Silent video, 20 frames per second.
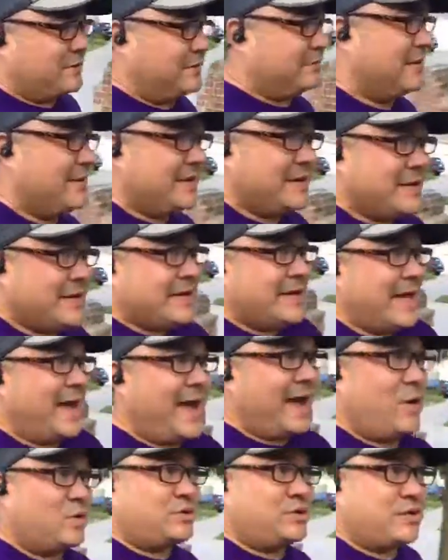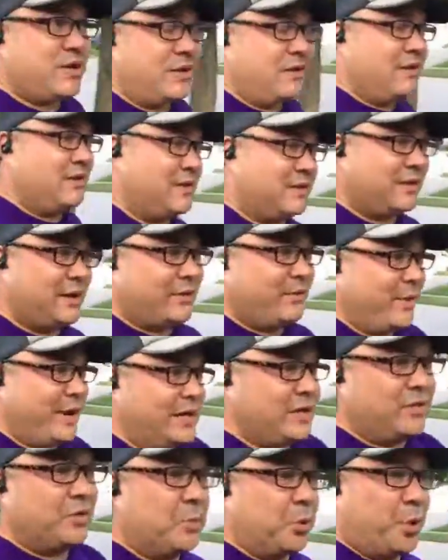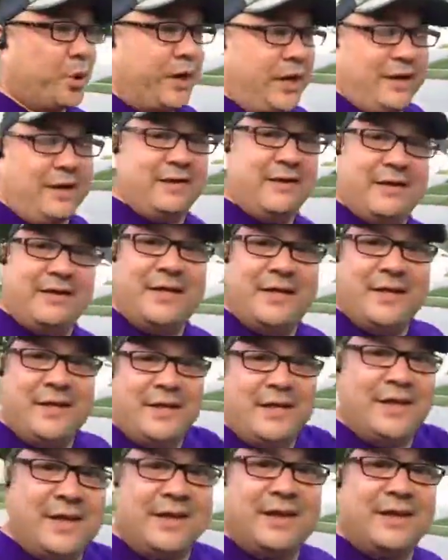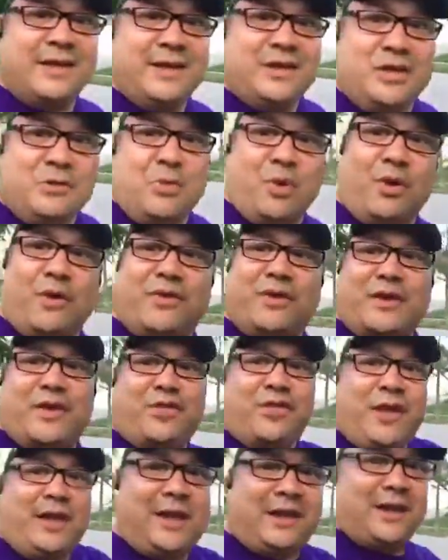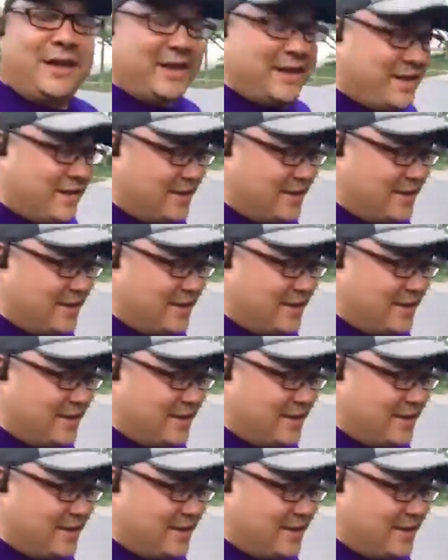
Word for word: and house, getting ready in the morning. You do more than you think.